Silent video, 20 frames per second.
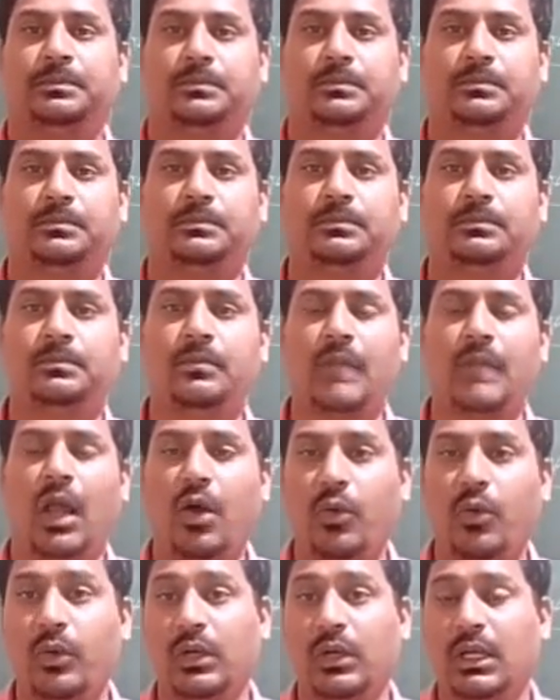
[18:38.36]
how
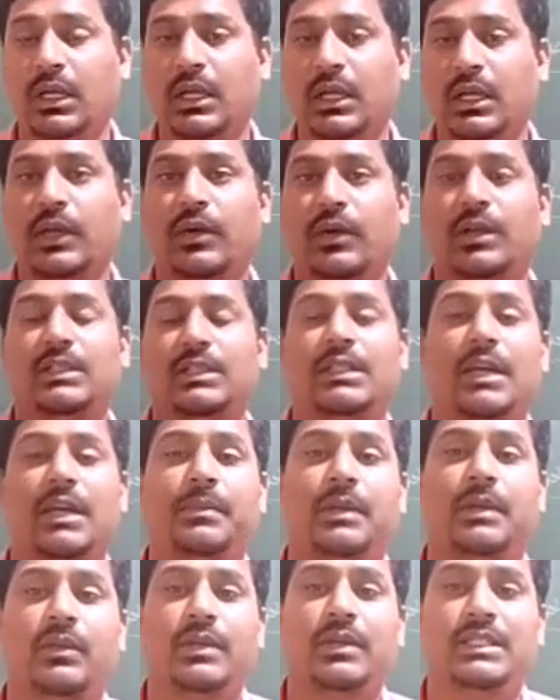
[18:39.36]
your chapter
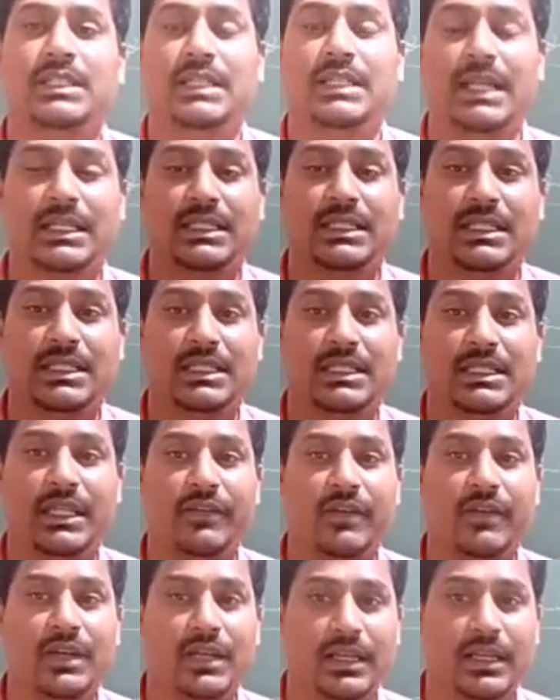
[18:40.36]
wise index is given
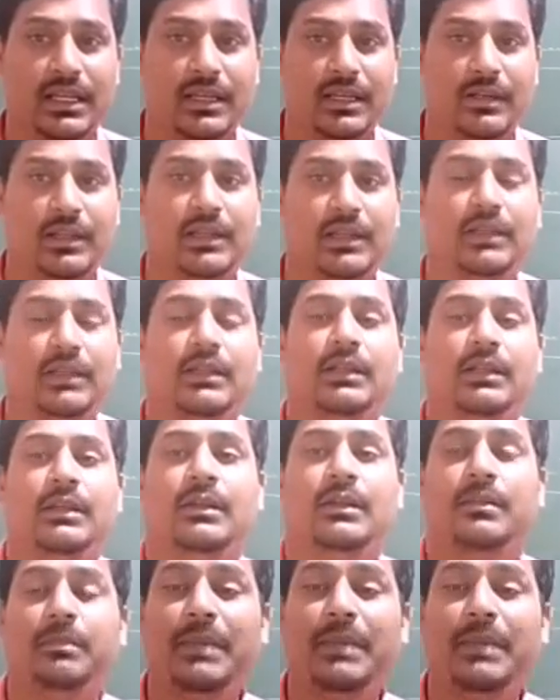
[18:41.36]
in
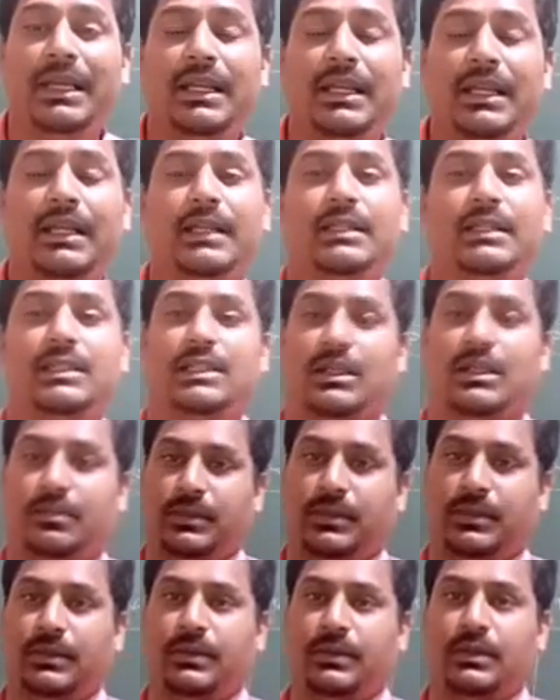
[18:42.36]
beginning itself.
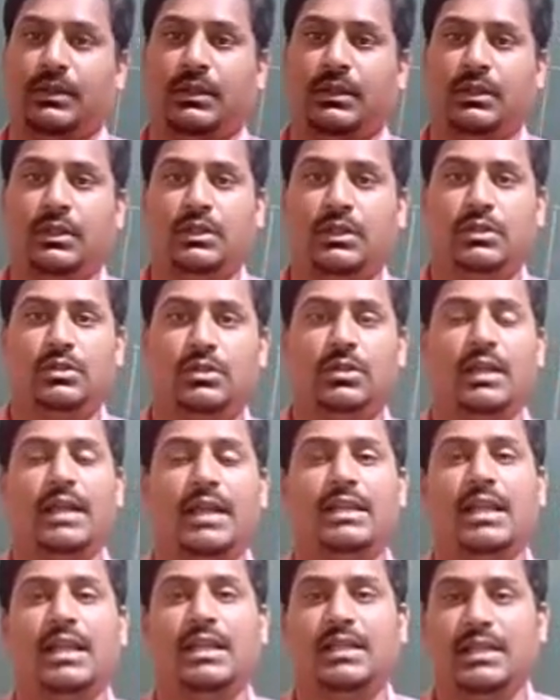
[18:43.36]
So like that
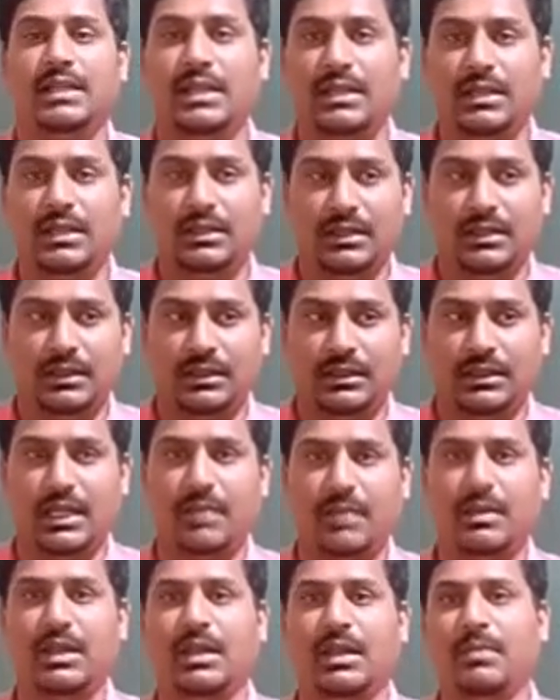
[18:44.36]
here, table
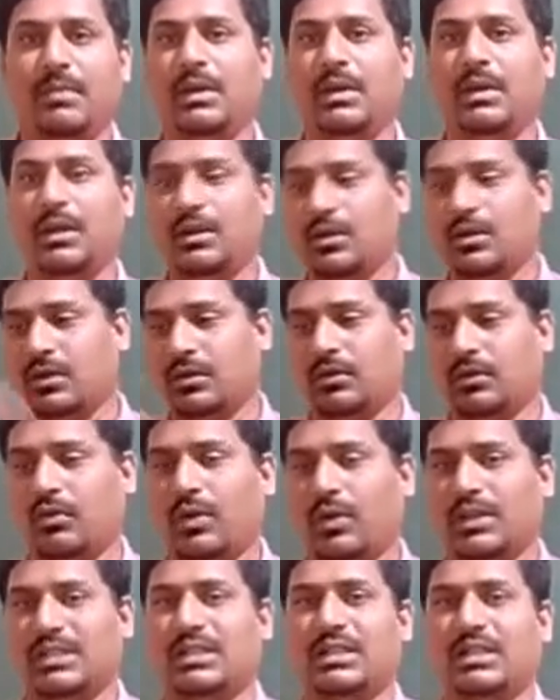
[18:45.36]
number, what is
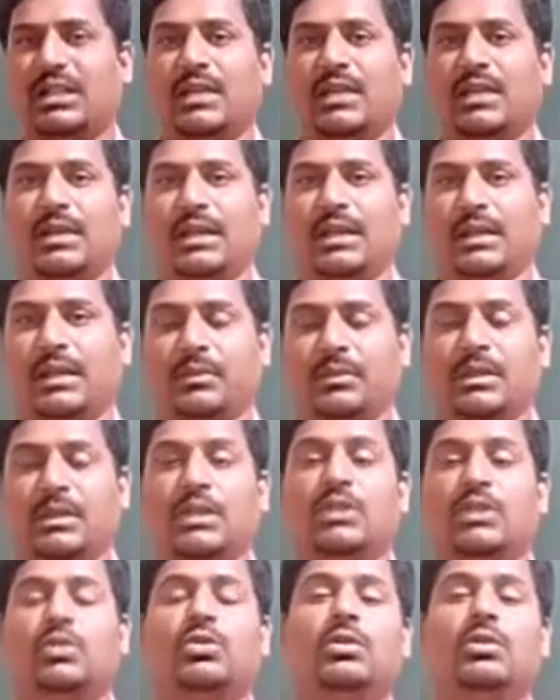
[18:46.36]
the table name?
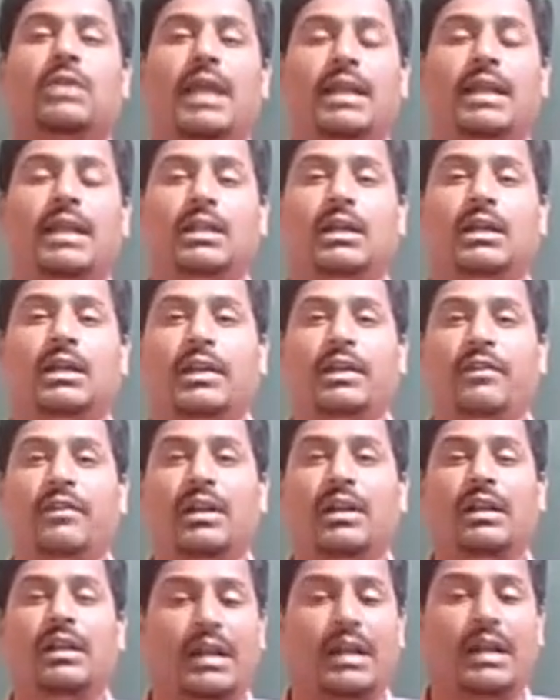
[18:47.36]
So that even a
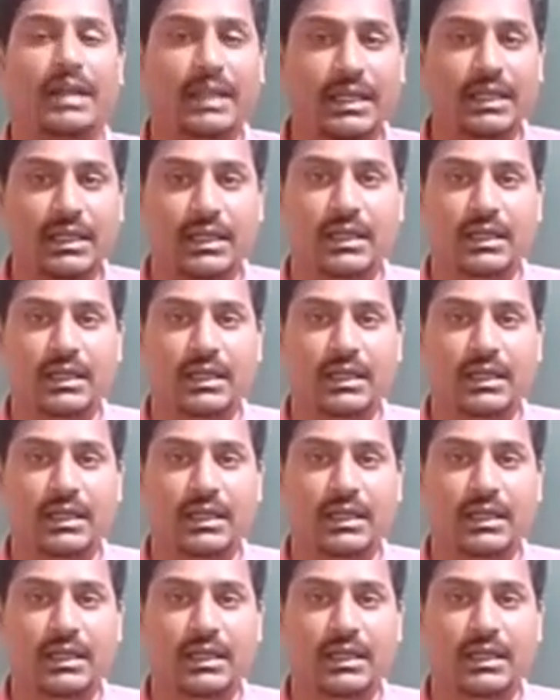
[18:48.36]
reader